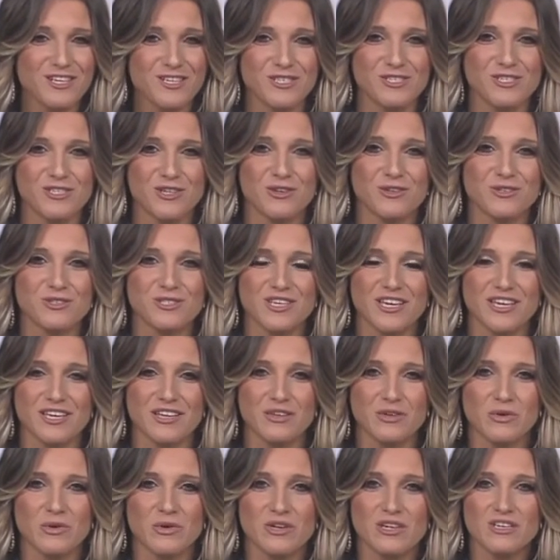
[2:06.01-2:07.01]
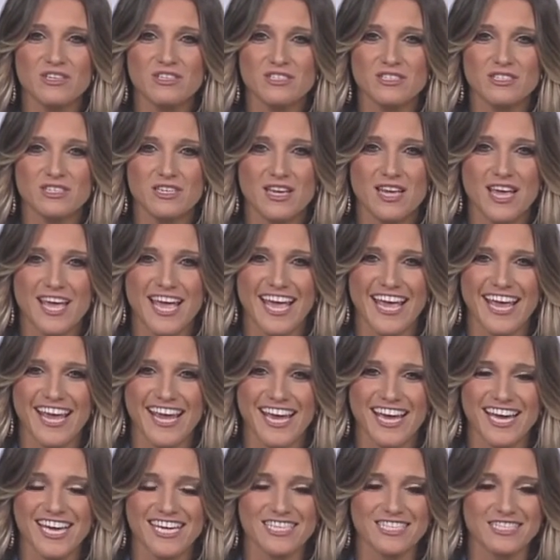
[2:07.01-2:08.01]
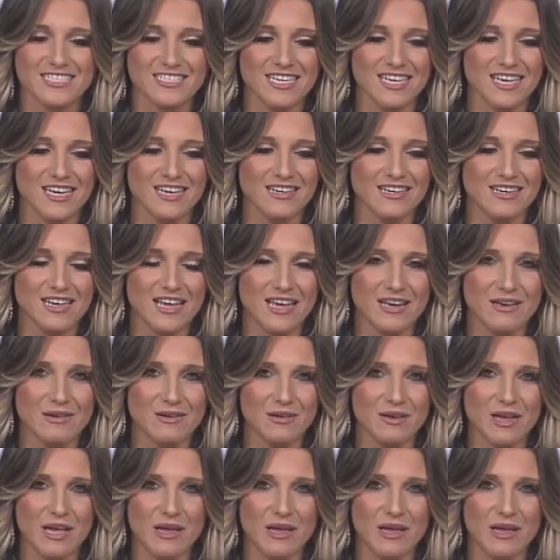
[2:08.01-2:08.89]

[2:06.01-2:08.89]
shows like yours and, and, and,